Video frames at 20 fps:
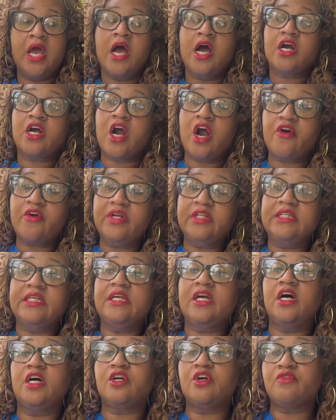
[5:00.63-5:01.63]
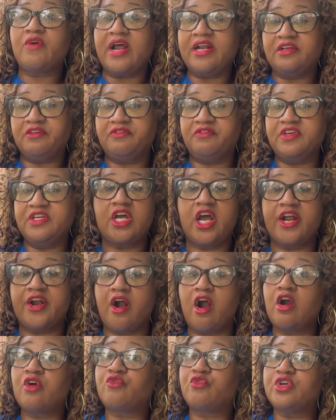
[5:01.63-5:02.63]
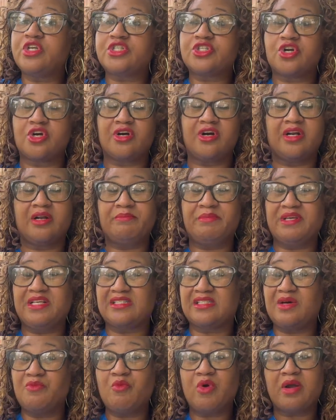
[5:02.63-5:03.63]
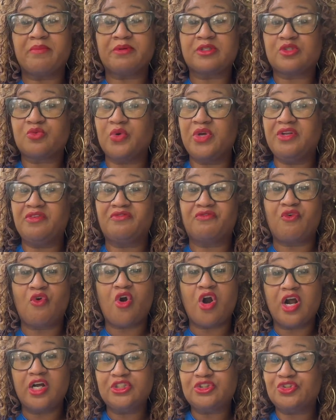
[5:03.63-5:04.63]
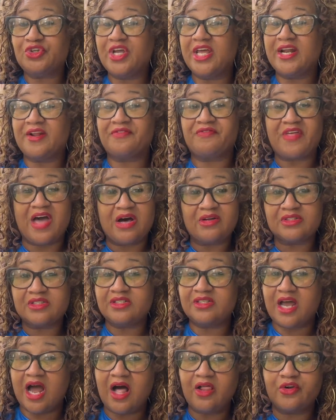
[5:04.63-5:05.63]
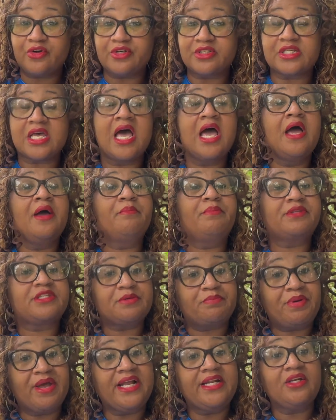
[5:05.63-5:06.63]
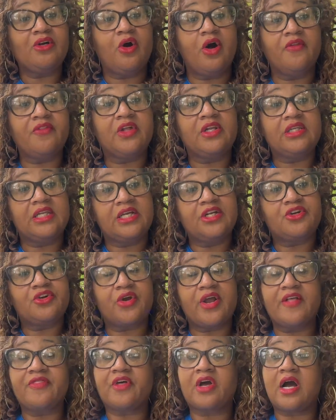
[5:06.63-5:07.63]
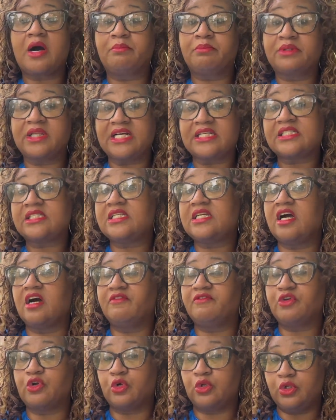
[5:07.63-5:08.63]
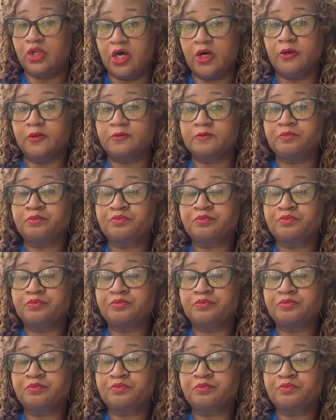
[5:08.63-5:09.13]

Currently, underwriting fees in our region are going to be somewhere between $400 and $1,000, depending on the lender and the complexity of your loan.